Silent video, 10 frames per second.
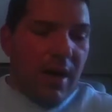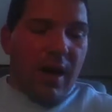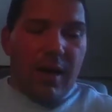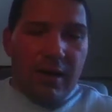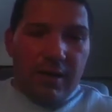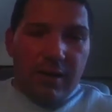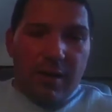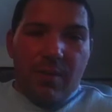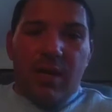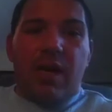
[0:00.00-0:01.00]
I couldn't get
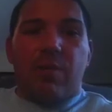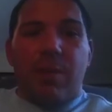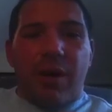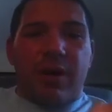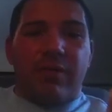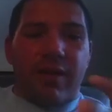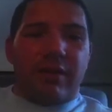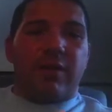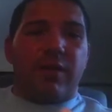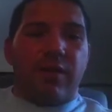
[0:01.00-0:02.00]
that money out of my pocket
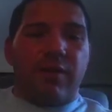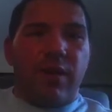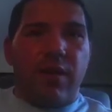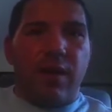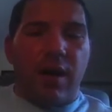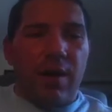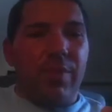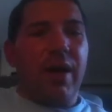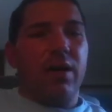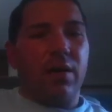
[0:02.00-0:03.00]
fast enough. I
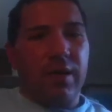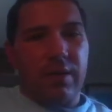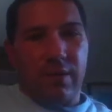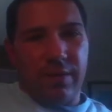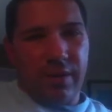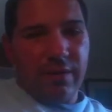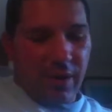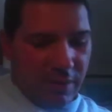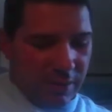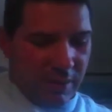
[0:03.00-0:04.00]
paid her that
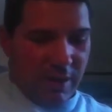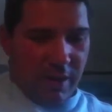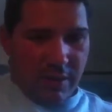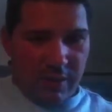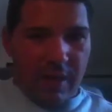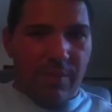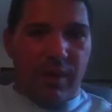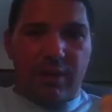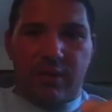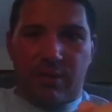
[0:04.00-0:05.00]
$25, and I took that
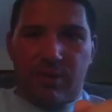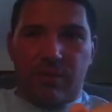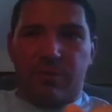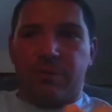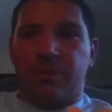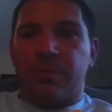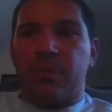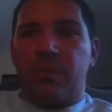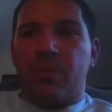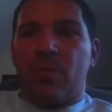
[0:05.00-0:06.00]
box home.
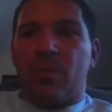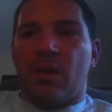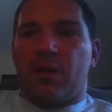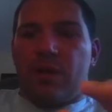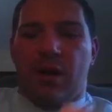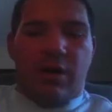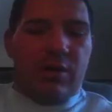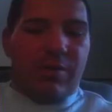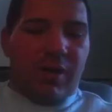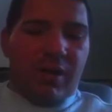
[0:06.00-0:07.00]
The
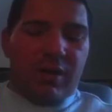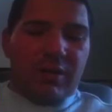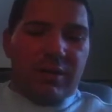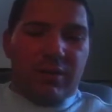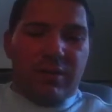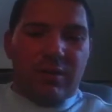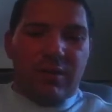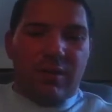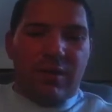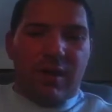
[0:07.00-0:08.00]
other box,
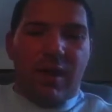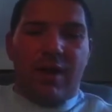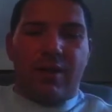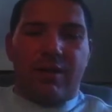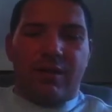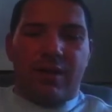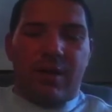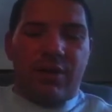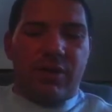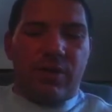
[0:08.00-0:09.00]
I asked
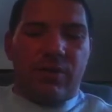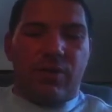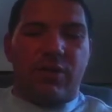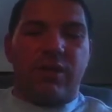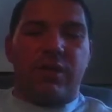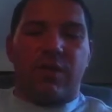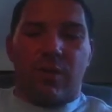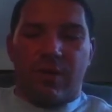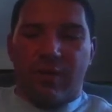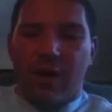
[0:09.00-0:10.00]
how much she wanted for it. She said
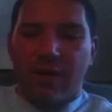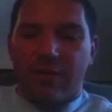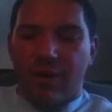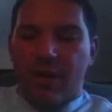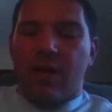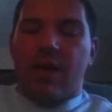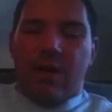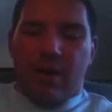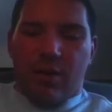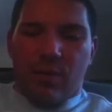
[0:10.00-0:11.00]
$25. I
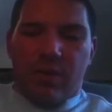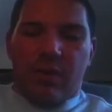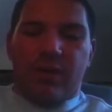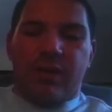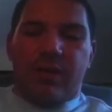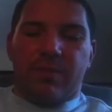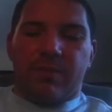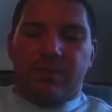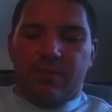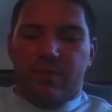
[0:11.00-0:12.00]
opened the lid up,
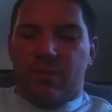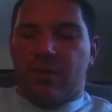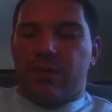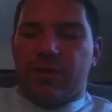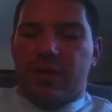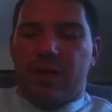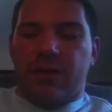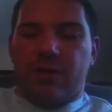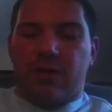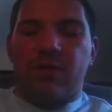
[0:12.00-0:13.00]
and there was
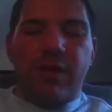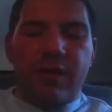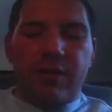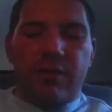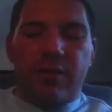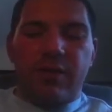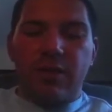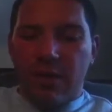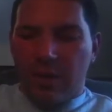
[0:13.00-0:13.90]
Alex Rodriguez rookies,